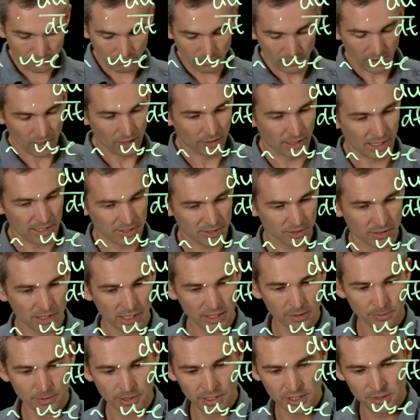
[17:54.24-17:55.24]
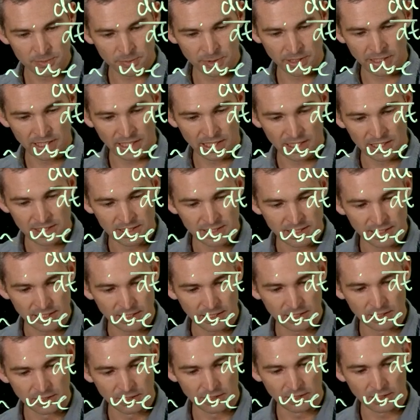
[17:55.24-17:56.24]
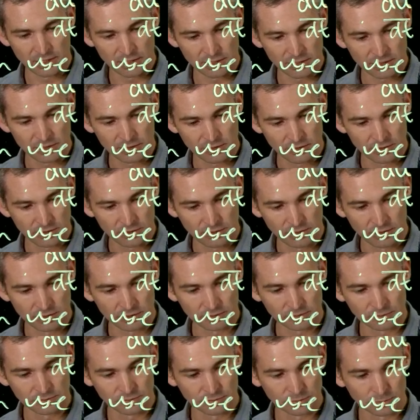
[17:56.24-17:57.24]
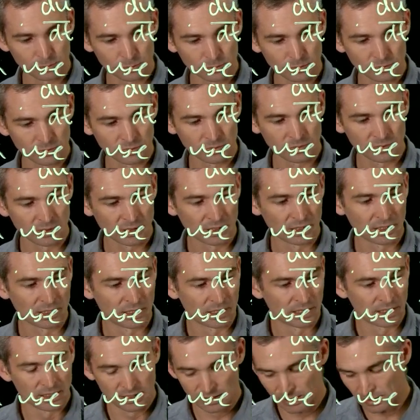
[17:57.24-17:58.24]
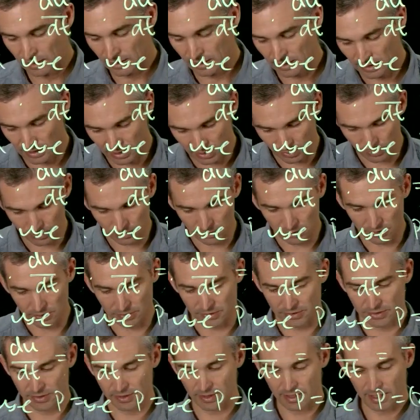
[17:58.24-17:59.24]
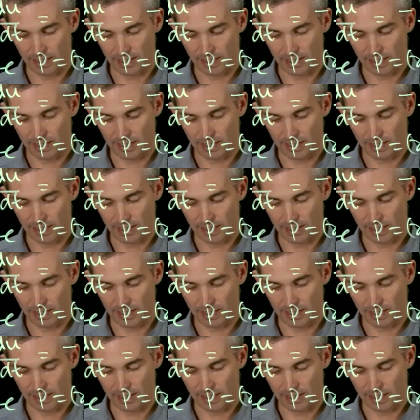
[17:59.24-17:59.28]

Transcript: All right, so in other words, we get a d log u equals